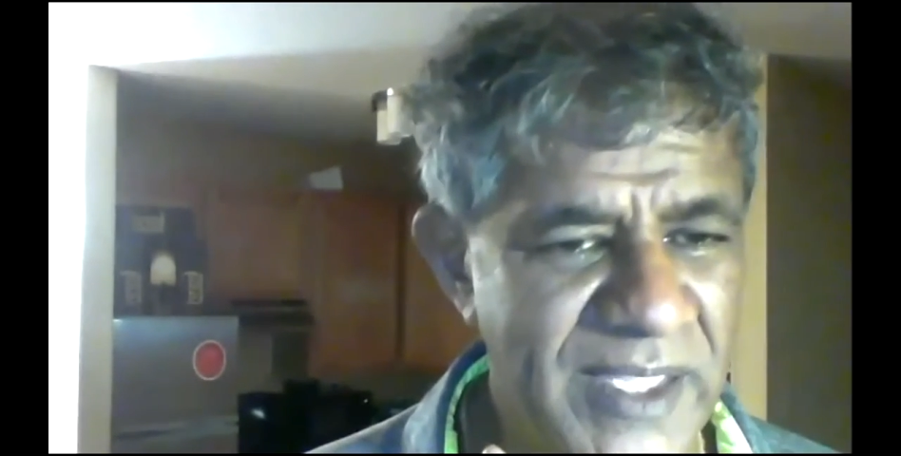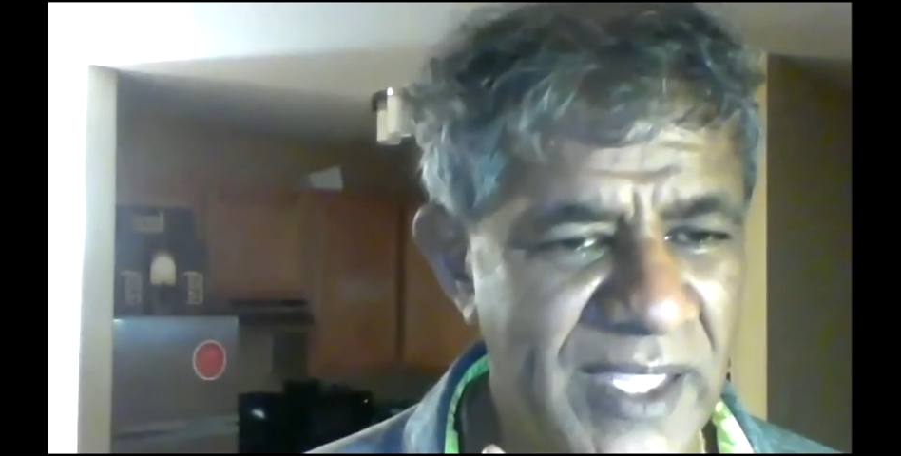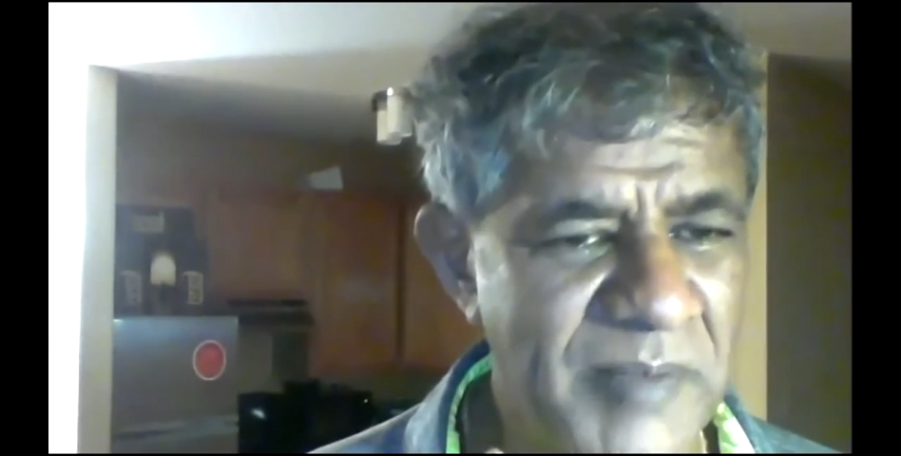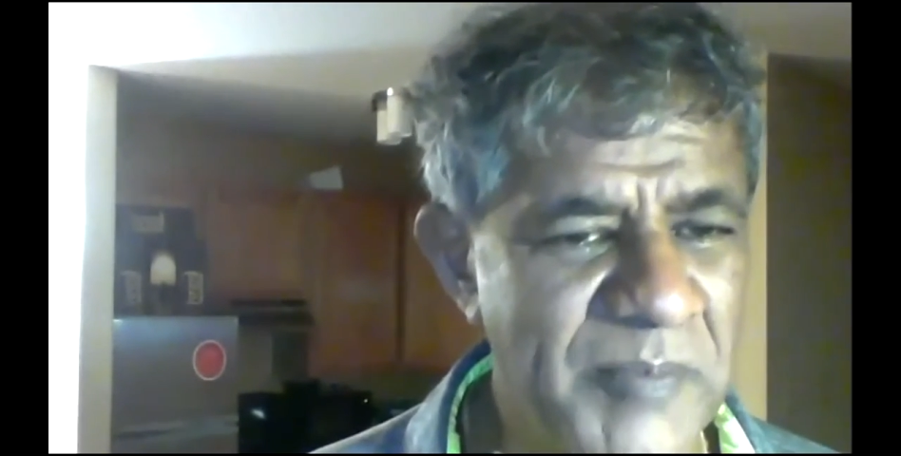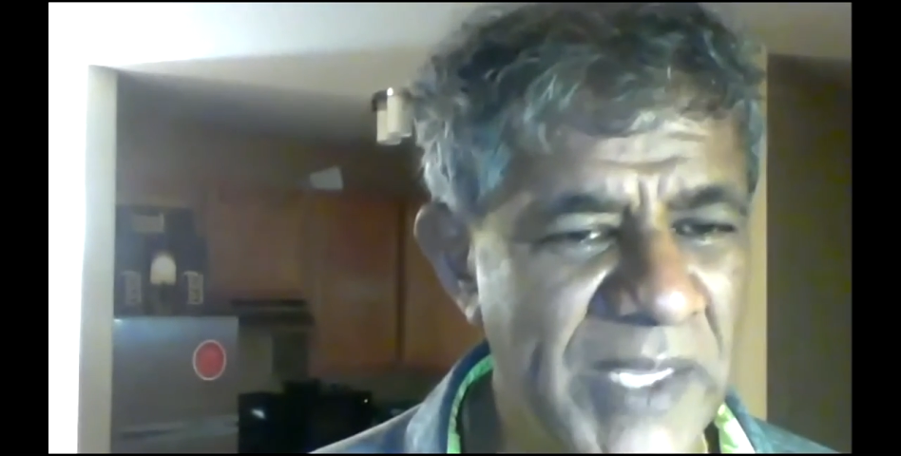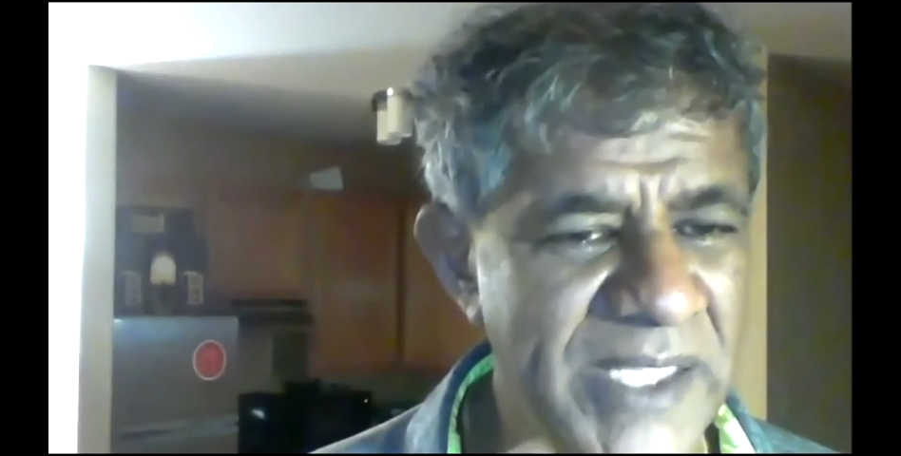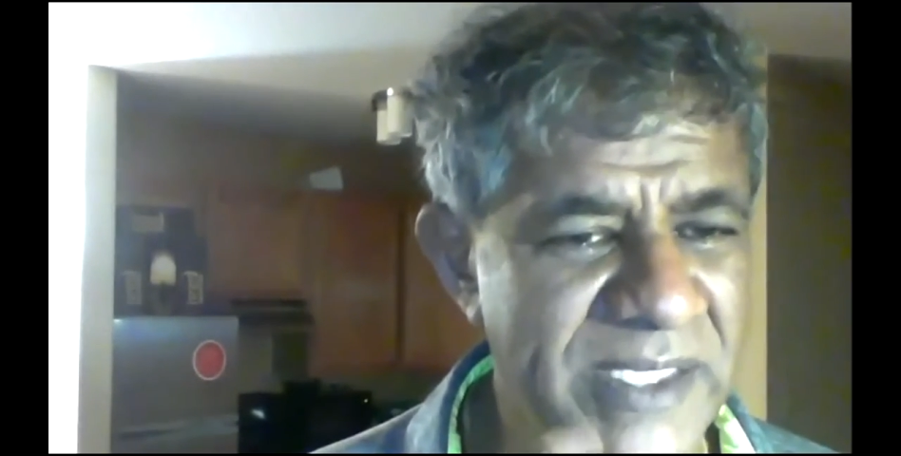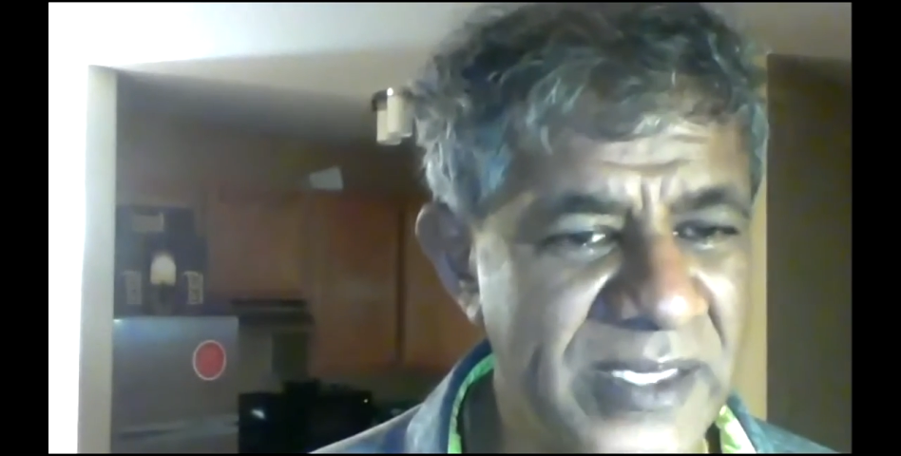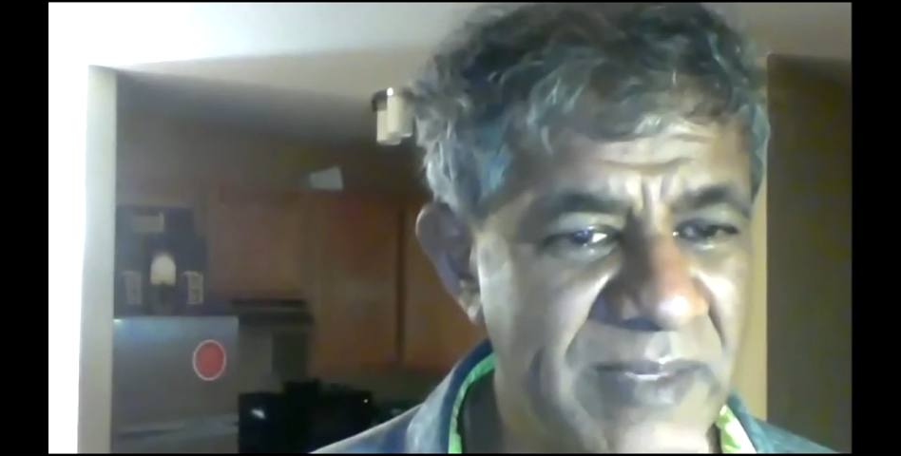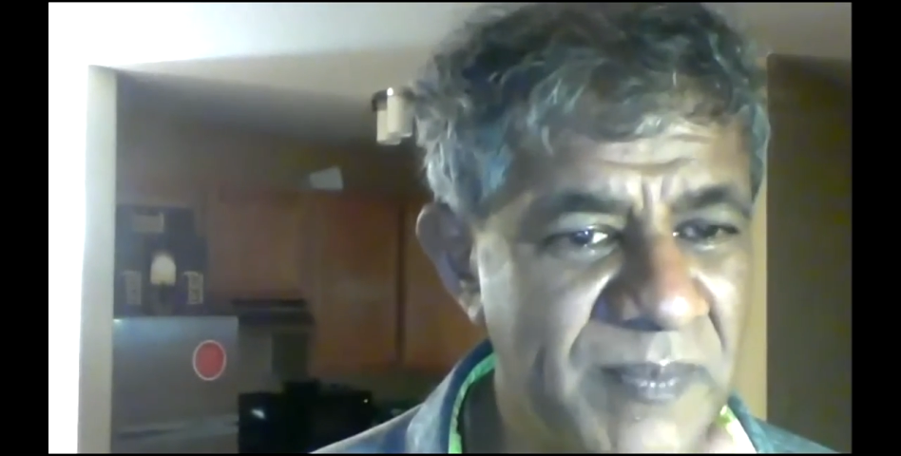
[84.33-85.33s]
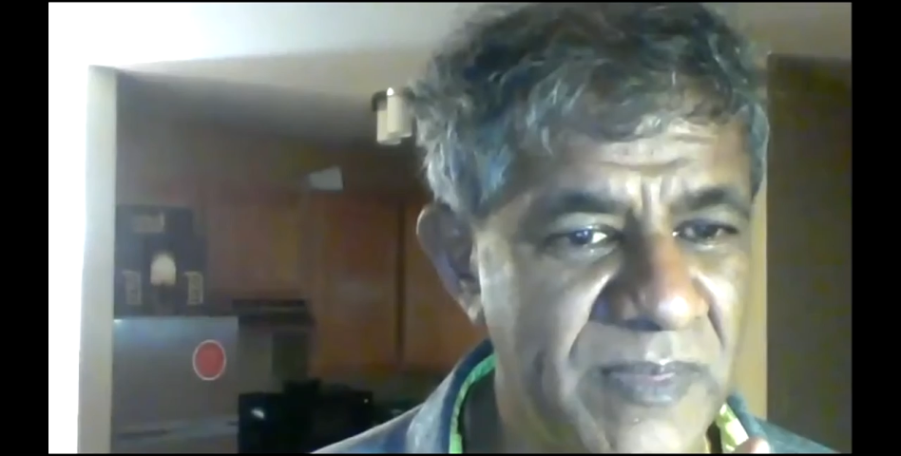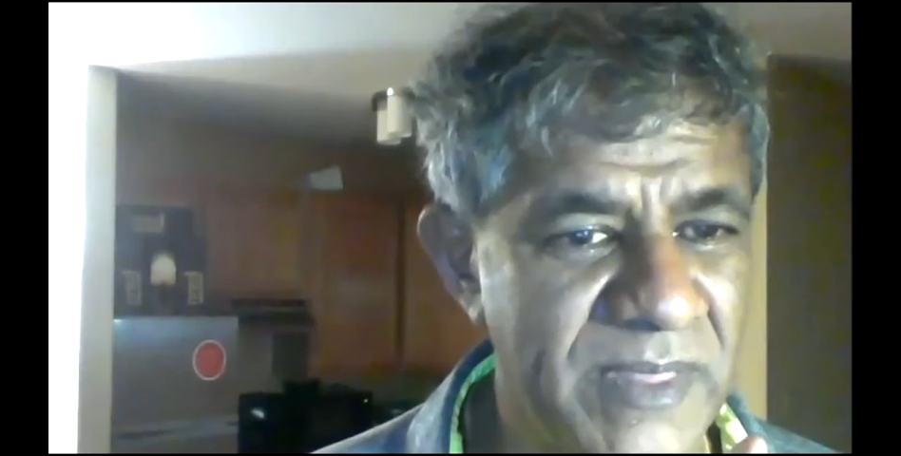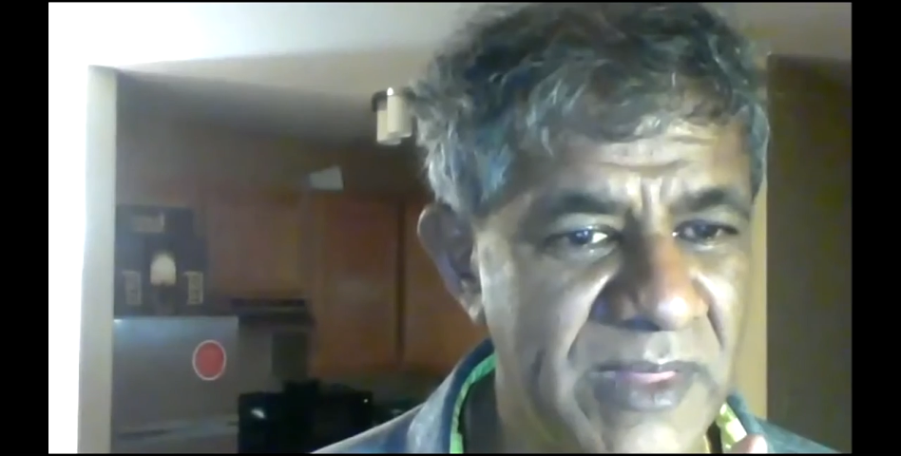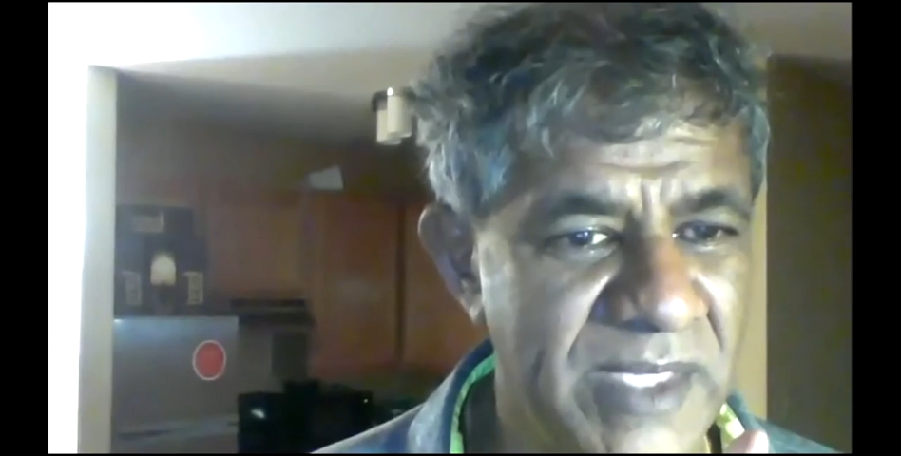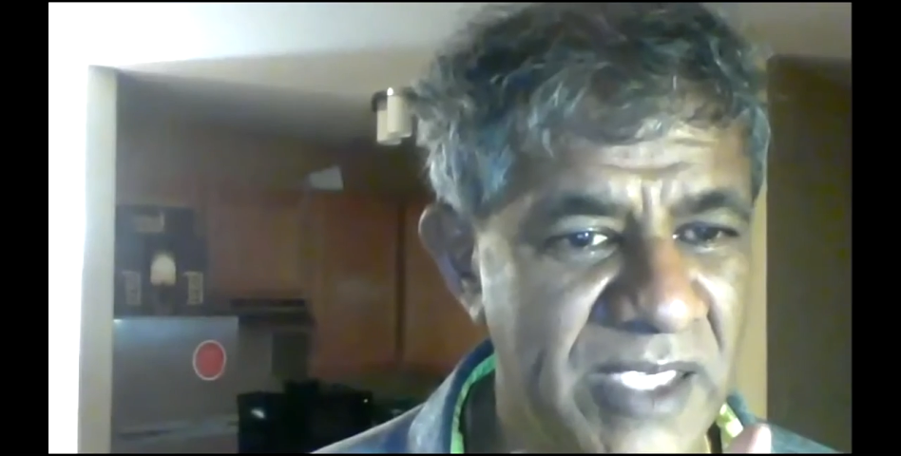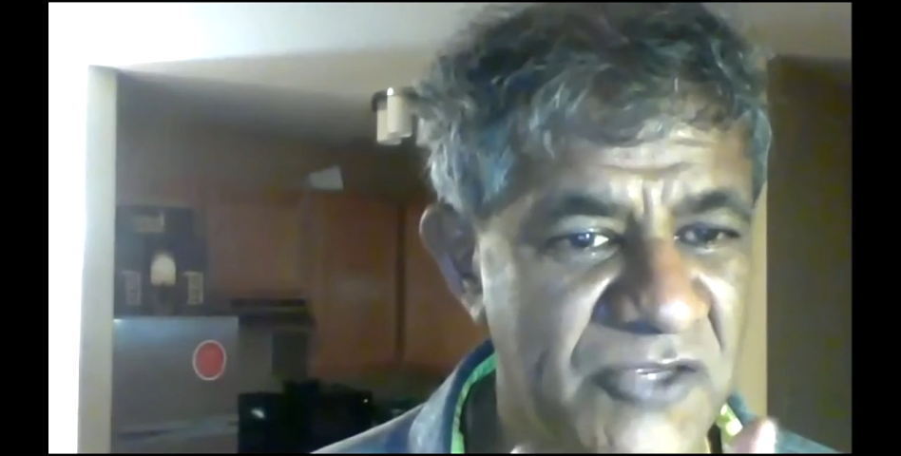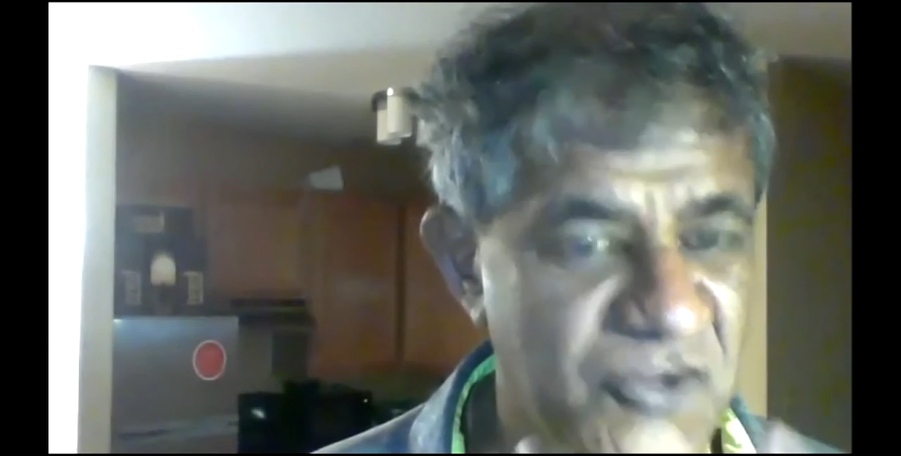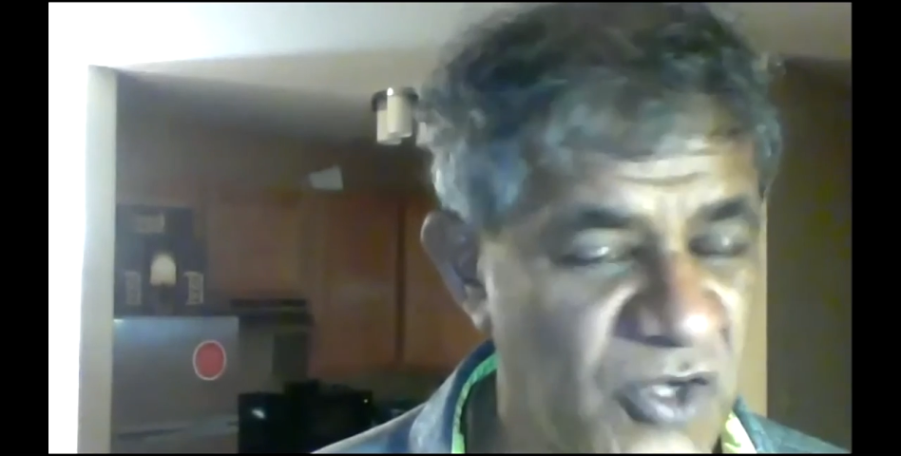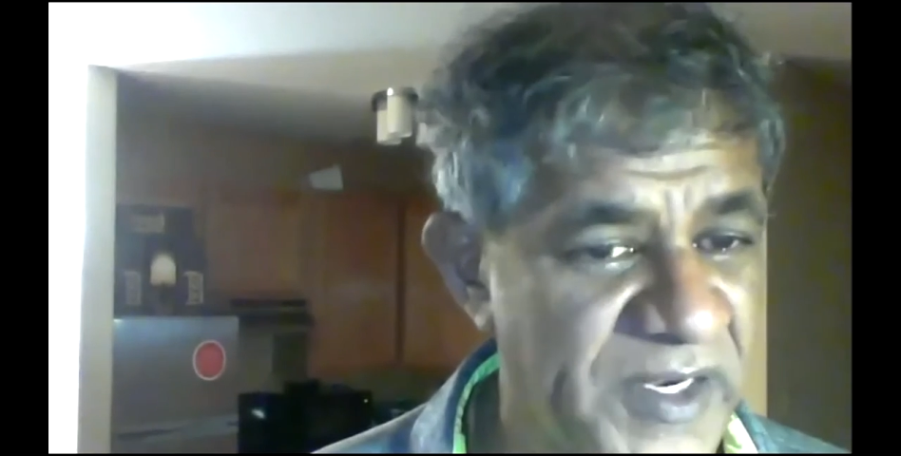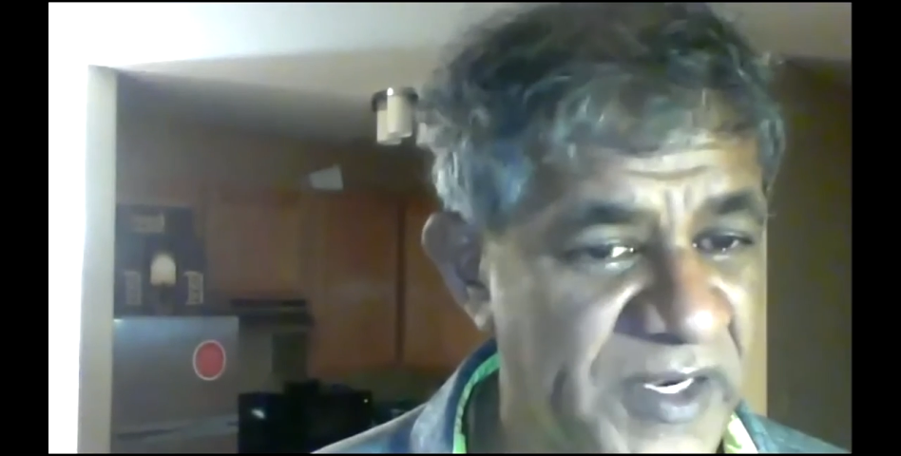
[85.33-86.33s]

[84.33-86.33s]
but the short